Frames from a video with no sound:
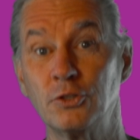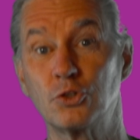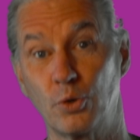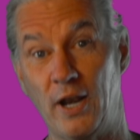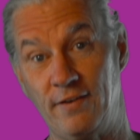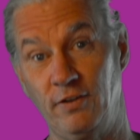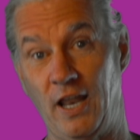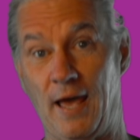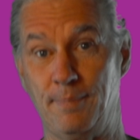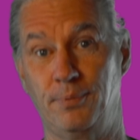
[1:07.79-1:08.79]
to
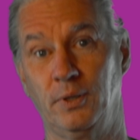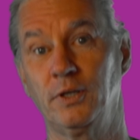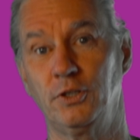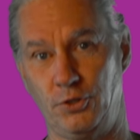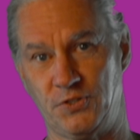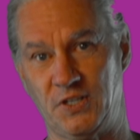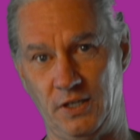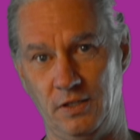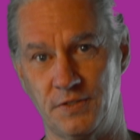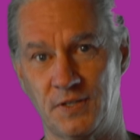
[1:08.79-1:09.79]
level up your
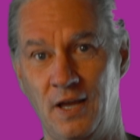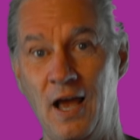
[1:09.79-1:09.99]
skills.